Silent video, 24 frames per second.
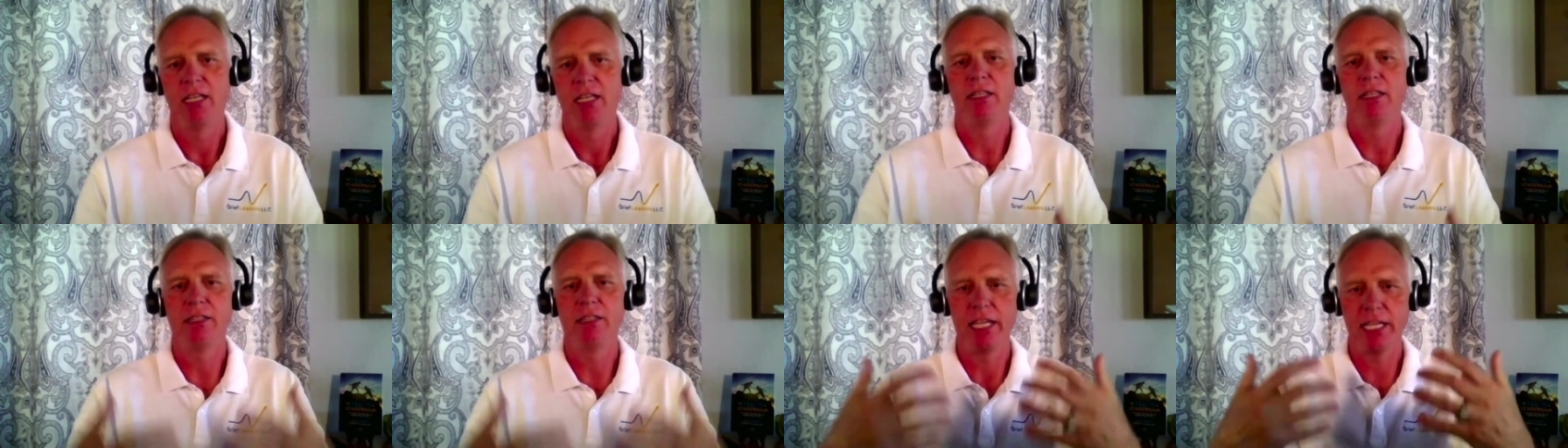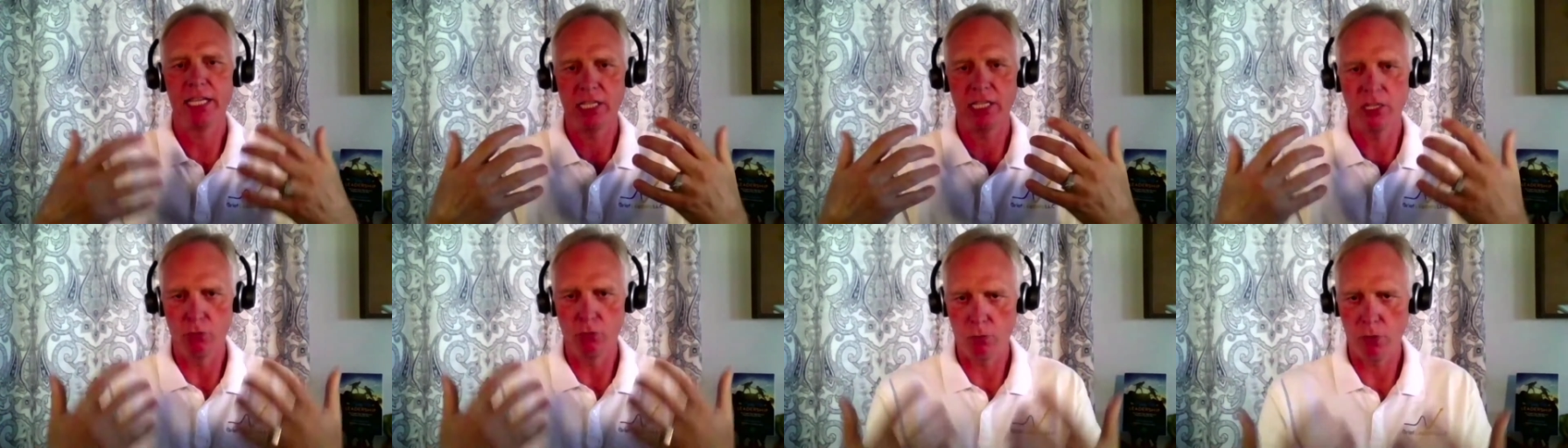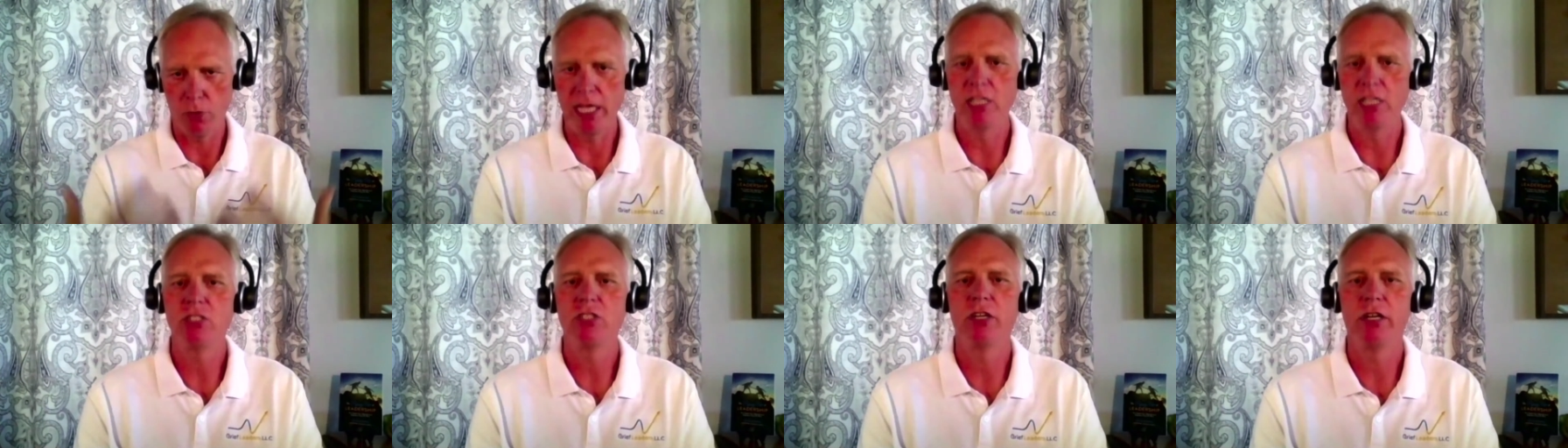that they can
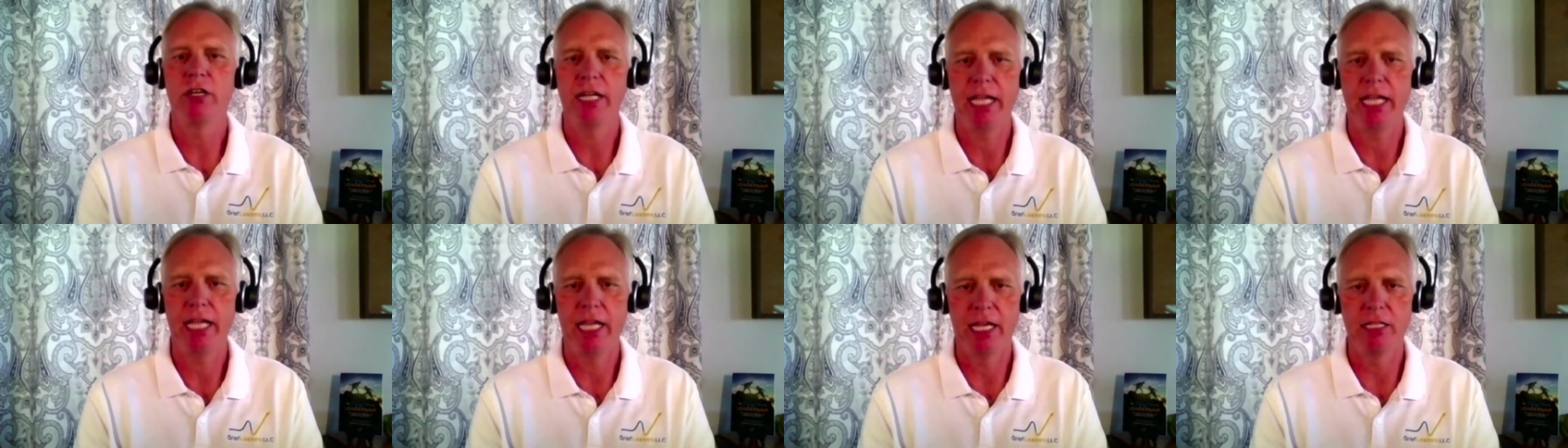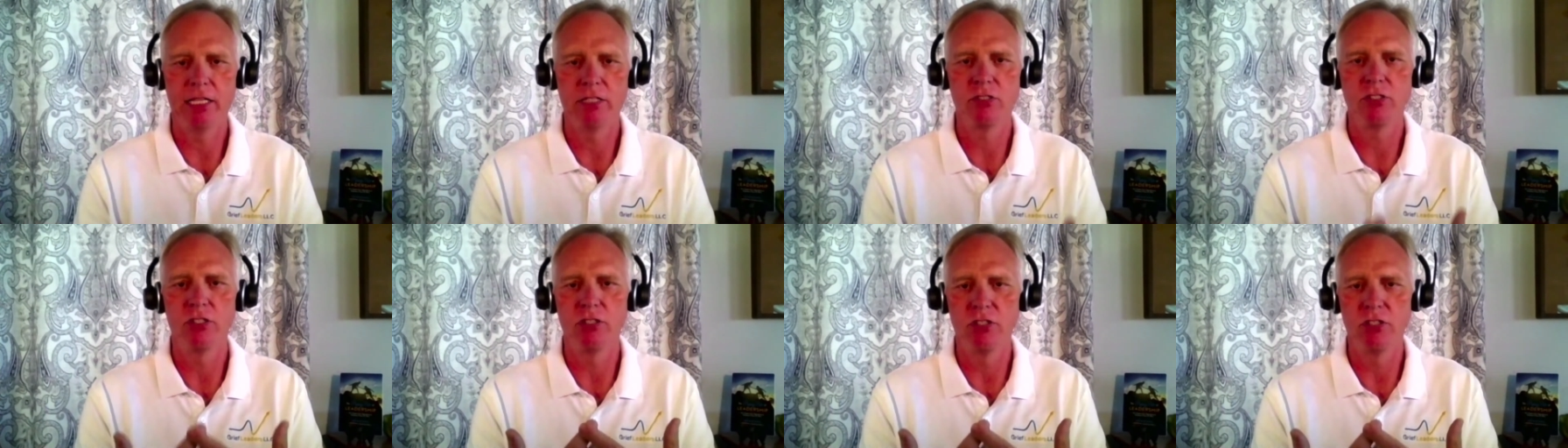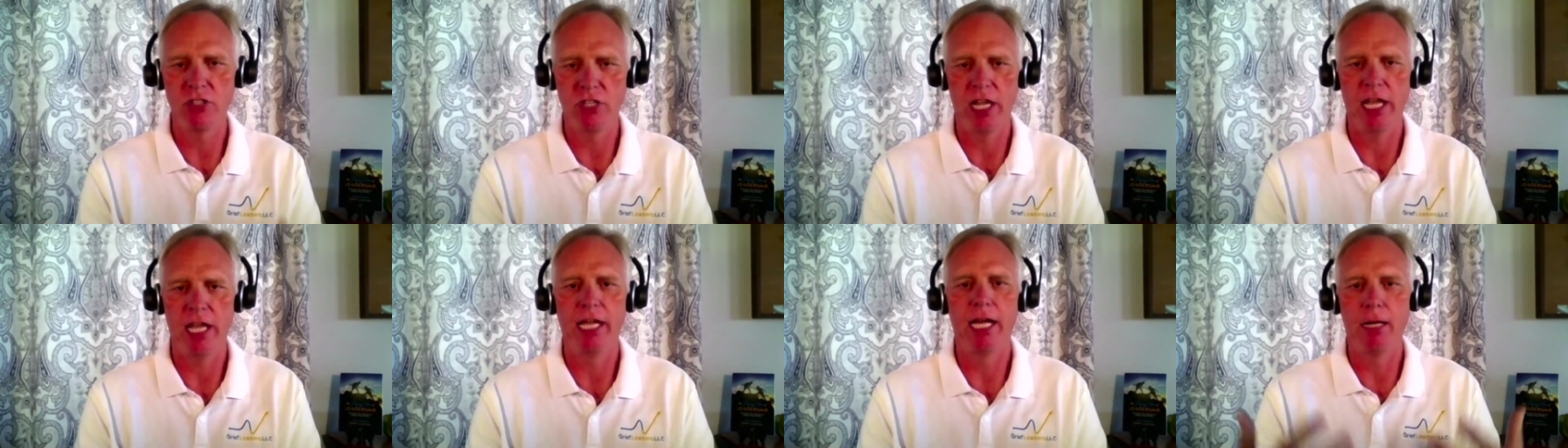raise their hands and
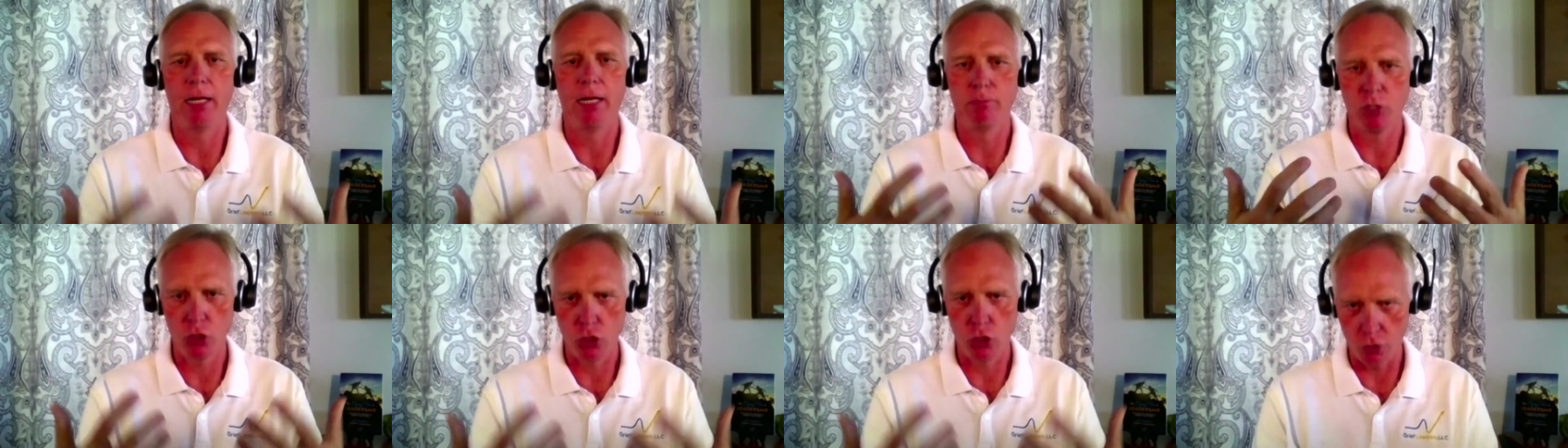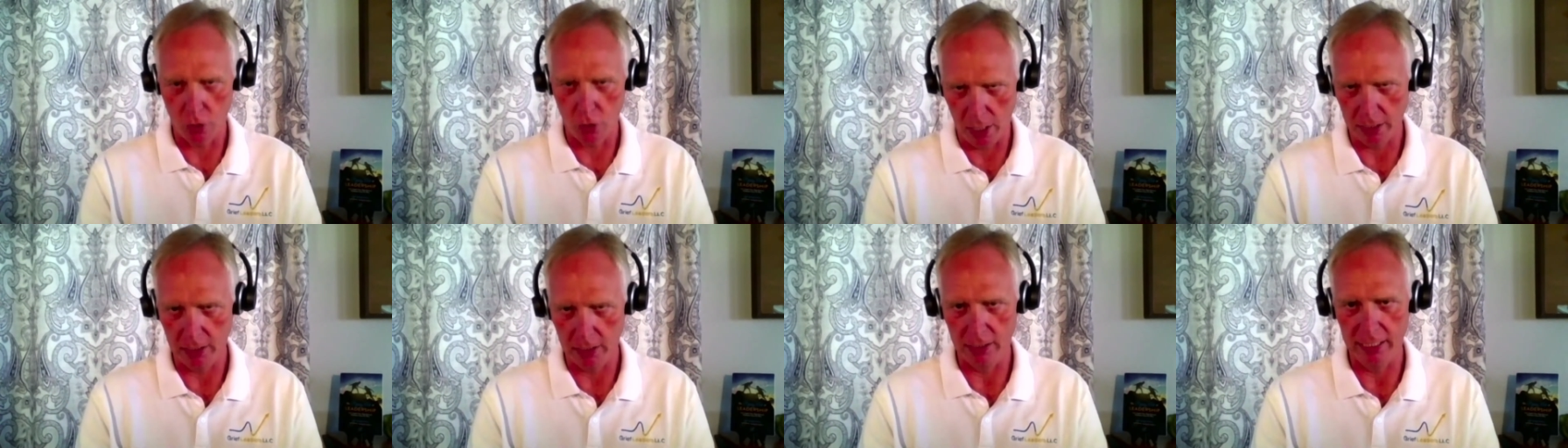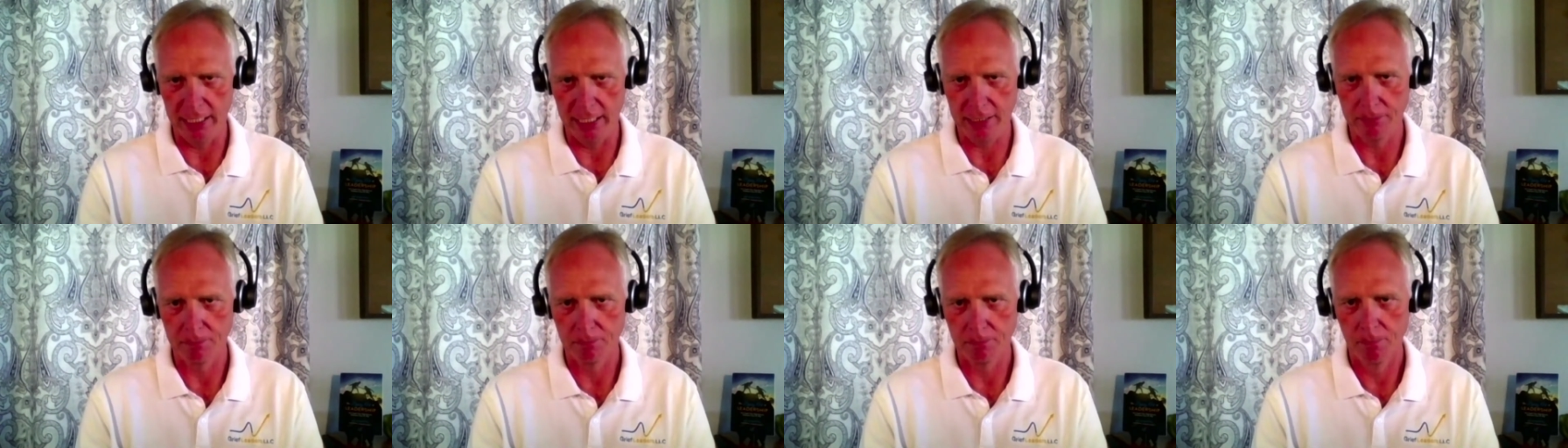say, I'm
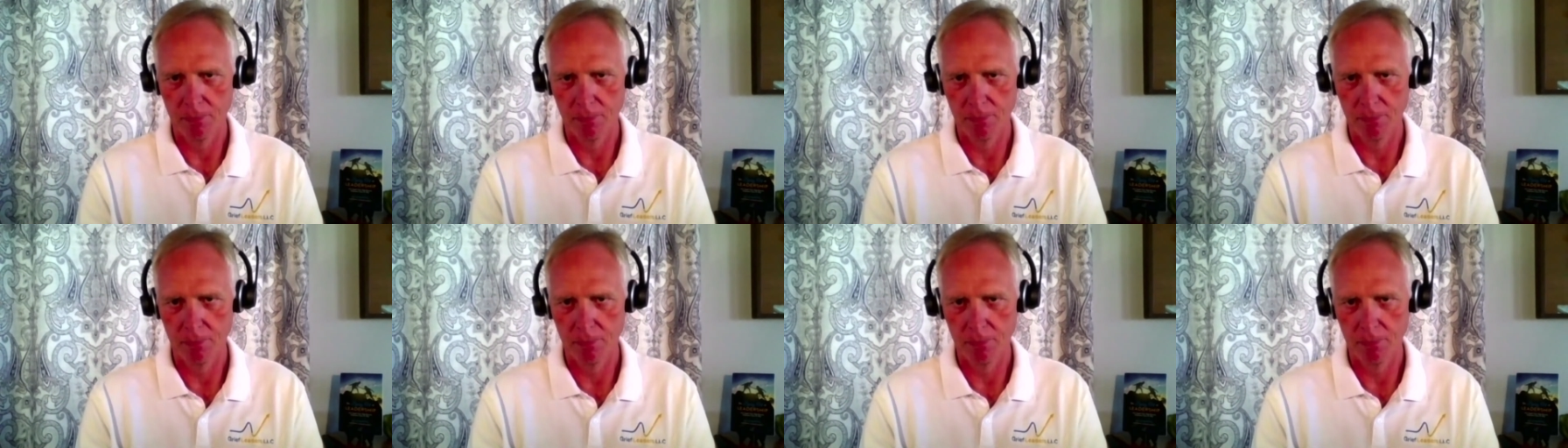struggling.